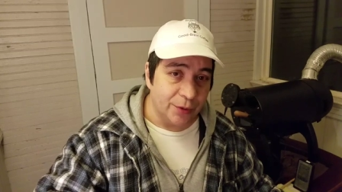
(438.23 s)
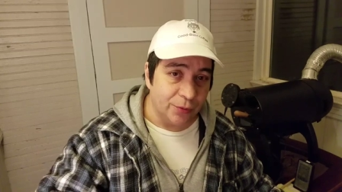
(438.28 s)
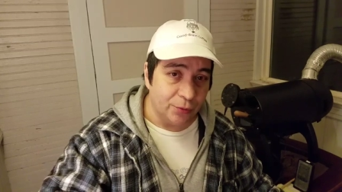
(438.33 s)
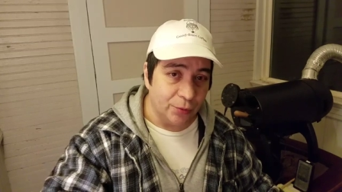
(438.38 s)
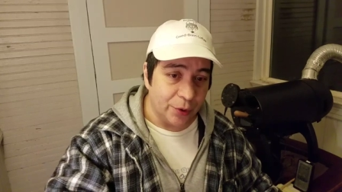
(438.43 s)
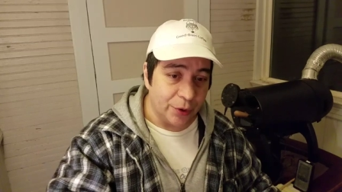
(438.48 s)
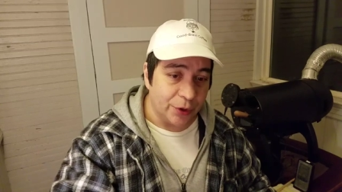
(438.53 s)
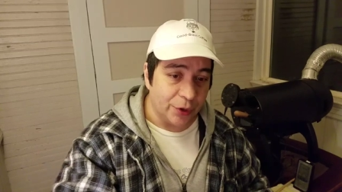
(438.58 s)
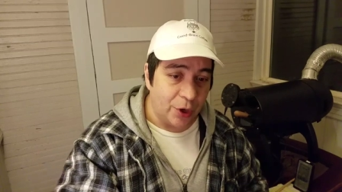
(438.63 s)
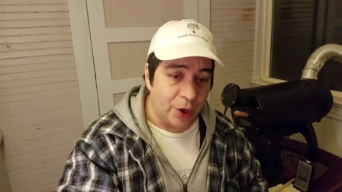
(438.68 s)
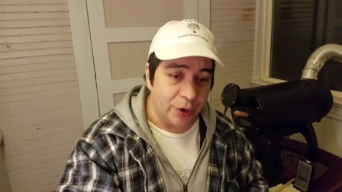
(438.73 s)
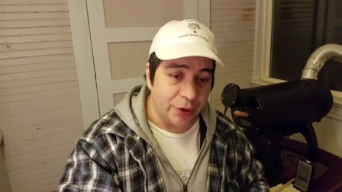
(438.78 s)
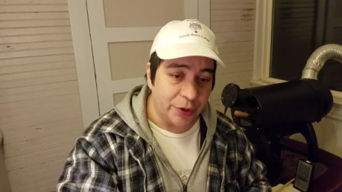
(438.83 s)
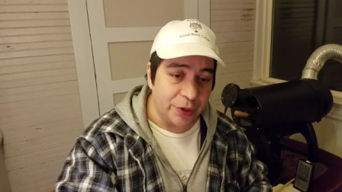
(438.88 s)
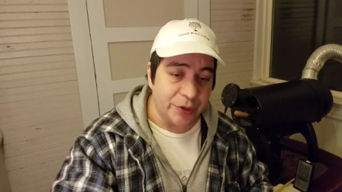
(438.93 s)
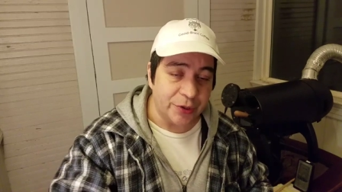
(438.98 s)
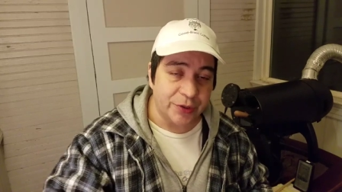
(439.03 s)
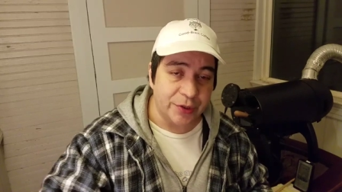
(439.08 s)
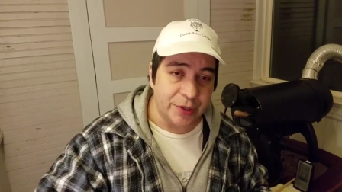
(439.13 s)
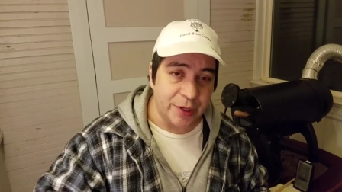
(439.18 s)
with all
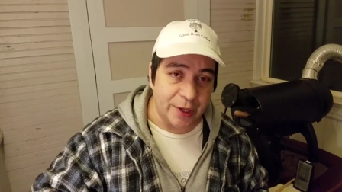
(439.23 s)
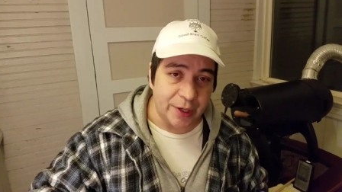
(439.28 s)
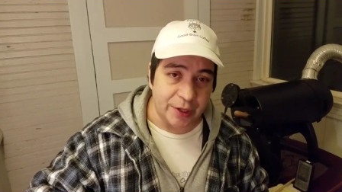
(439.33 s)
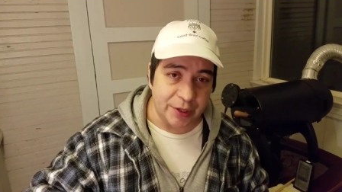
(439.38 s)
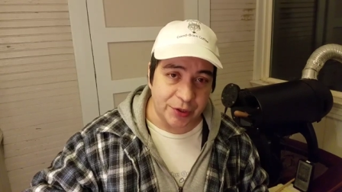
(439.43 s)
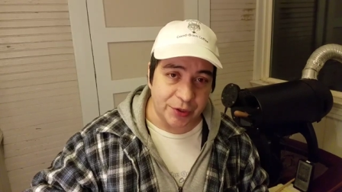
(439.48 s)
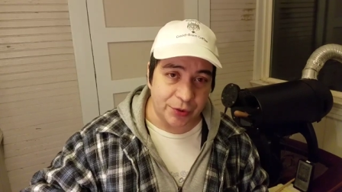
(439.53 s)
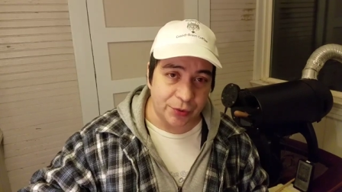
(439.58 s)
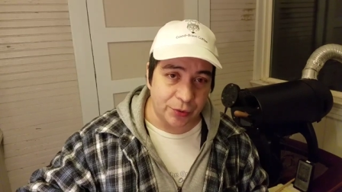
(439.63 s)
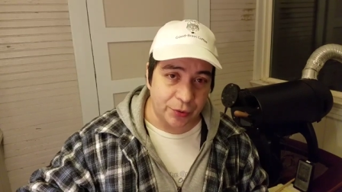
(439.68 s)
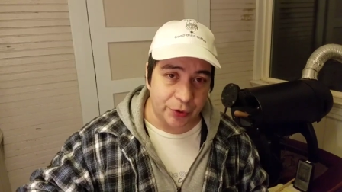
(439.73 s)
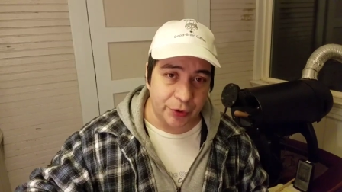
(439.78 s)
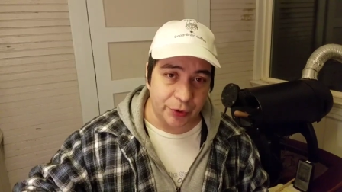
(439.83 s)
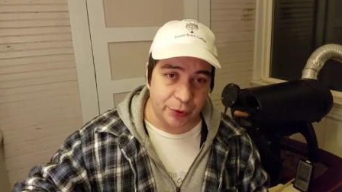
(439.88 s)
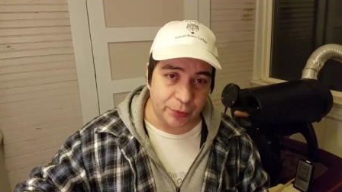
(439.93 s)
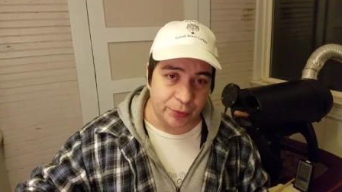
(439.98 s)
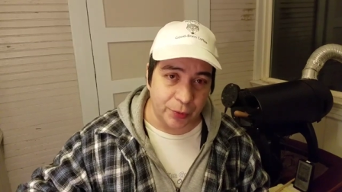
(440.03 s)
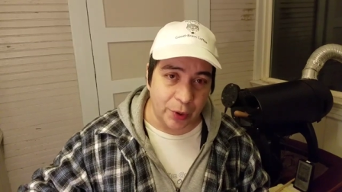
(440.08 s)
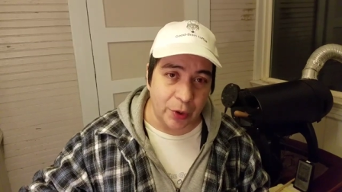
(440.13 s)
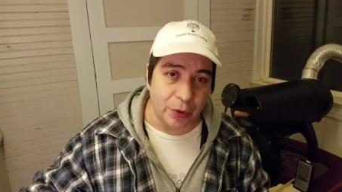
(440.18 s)
these things through your
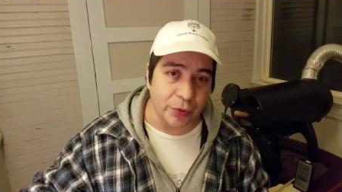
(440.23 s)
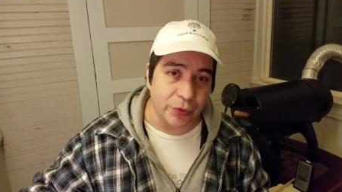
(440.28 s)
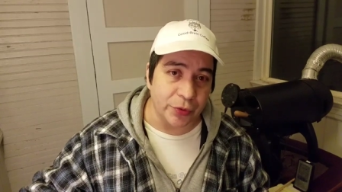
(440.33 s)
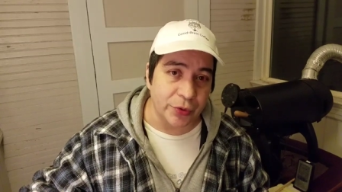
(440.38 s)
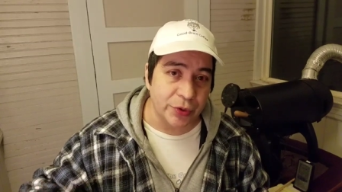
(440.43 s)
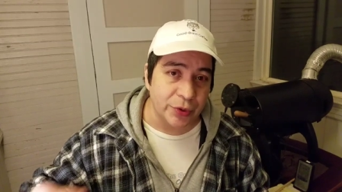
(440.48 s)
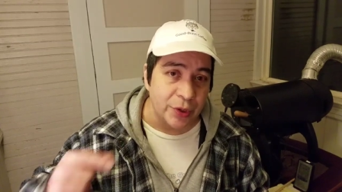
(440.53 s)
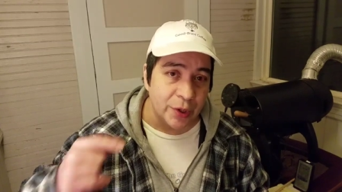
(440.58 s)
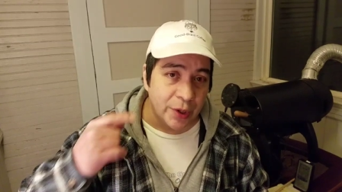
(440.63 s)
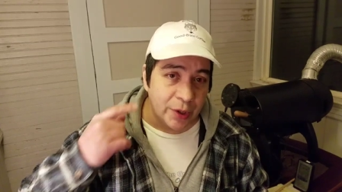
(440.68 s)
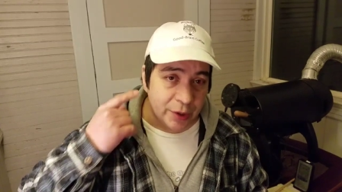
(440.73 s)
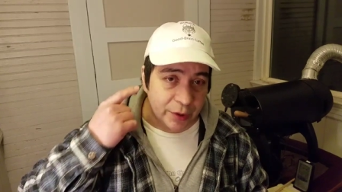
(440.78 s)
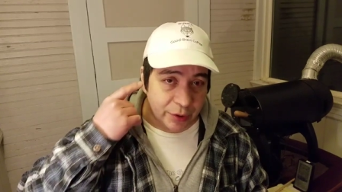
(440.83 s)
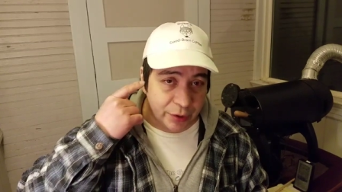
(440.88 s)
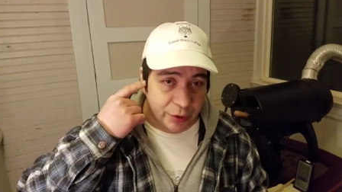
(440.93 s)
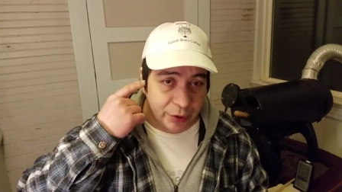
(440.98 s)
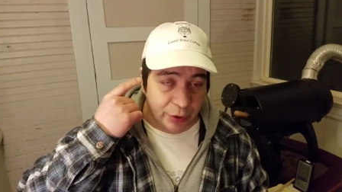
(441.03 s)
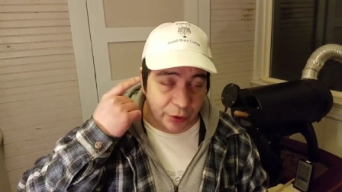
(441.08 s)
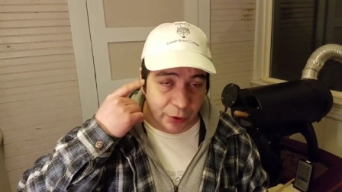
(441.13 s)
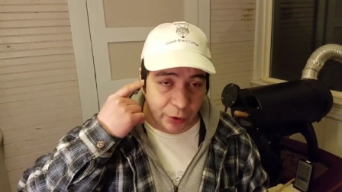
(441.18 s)
roasts,
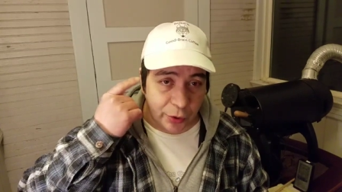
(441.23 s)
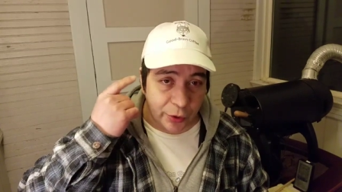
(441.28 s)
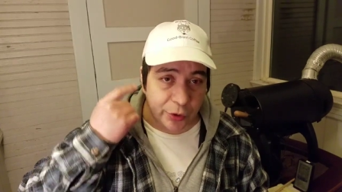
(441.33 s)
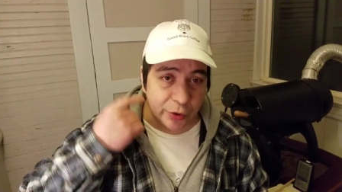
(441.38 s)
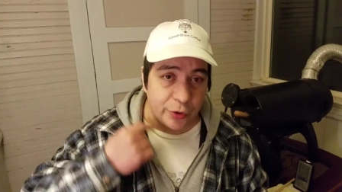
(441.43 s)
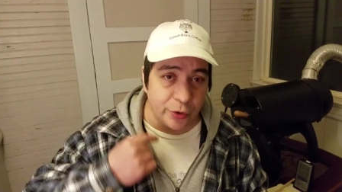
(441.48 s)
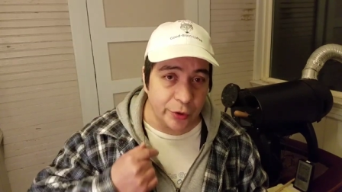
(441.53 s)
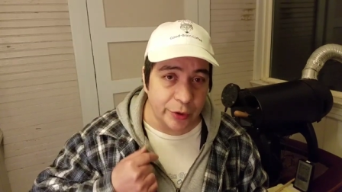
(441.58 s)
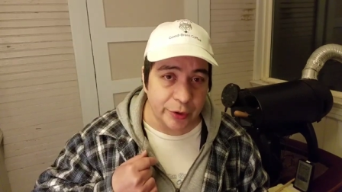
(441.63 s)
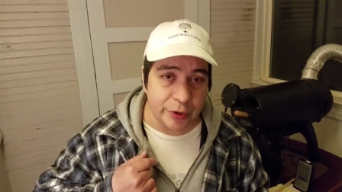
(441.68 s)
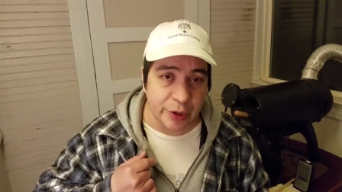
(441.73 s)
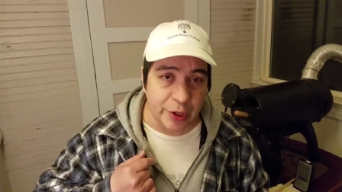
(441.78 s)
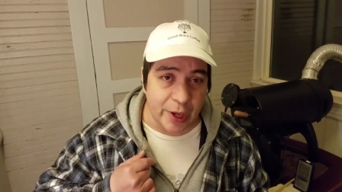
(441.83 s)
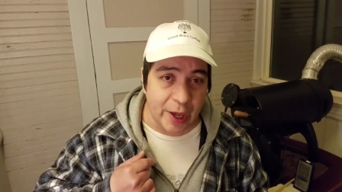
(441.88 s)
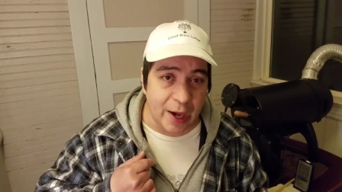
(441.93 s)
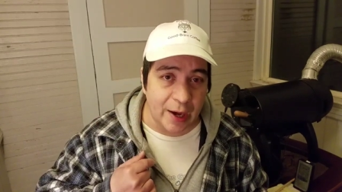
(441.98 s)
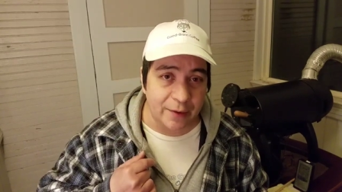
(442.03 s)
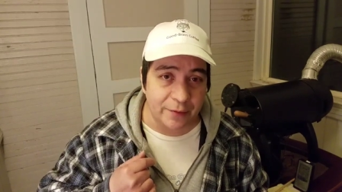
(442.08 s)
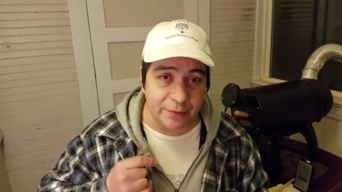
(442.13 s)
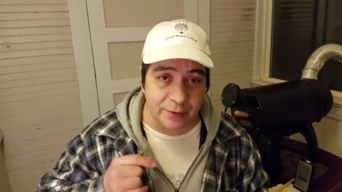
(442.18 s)
you're going to
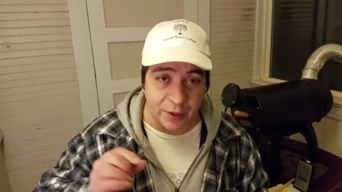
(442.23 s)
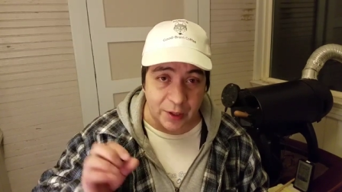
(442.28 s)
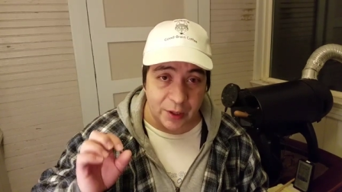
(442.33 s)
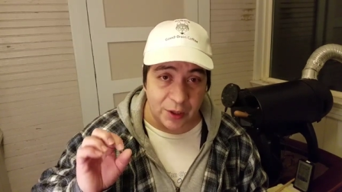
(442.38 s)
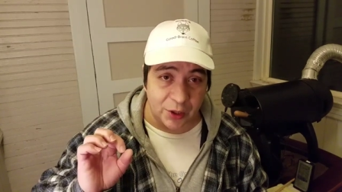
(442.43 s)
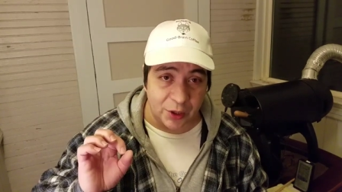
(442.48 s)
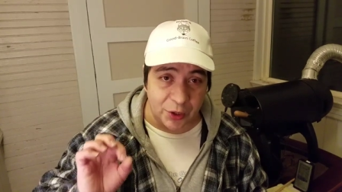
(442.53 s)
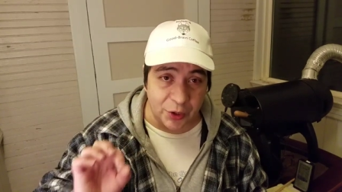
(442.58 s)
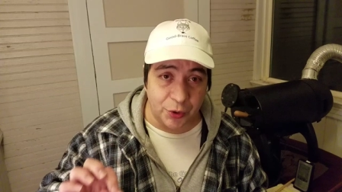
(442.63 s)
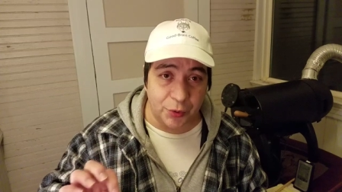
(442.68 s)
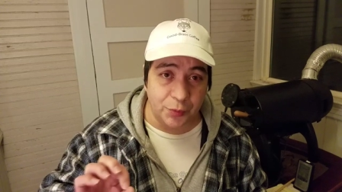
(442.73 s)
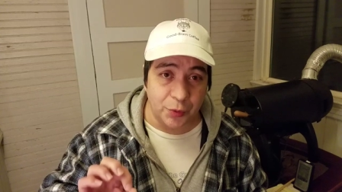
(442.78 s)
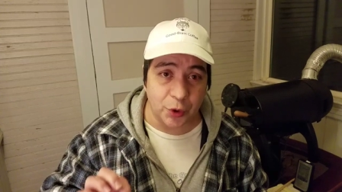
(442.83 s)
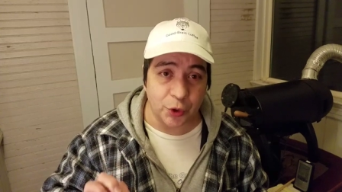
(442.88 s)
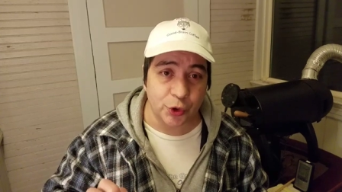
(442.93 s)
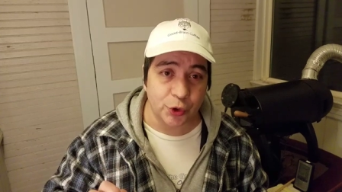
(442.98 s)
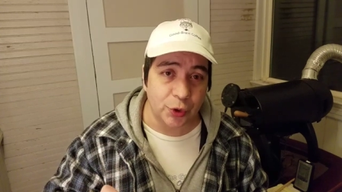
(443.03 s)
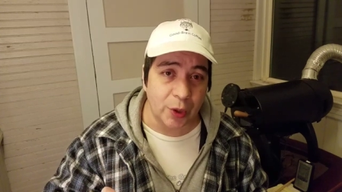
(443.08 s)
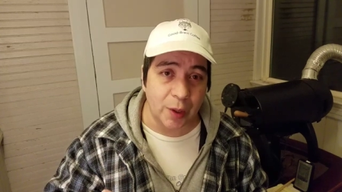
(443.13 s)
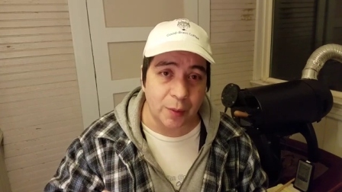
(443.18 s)
have a little
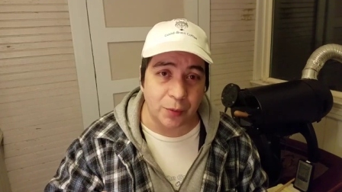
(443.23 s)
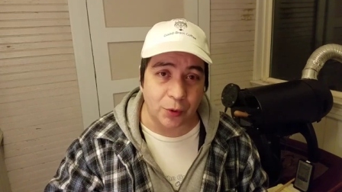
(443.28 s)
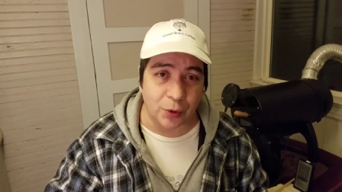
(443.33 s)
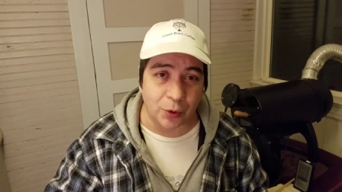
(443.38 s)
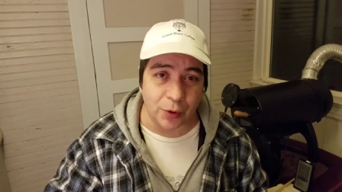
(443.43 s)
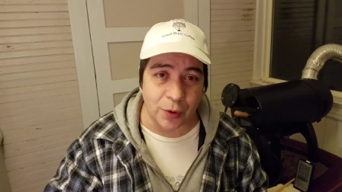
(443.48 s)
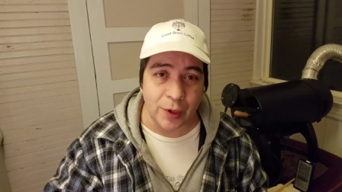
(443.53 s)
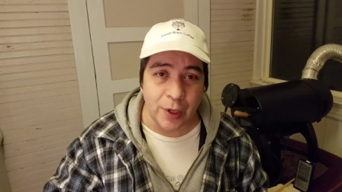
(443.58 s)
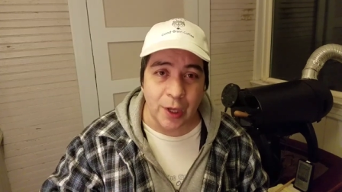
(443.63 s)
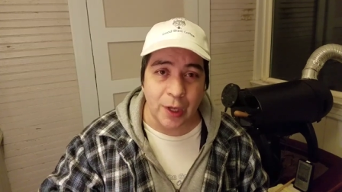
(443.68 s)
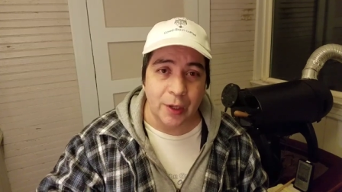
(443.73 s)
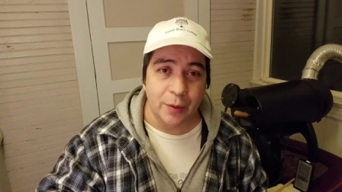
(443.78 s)
more trouble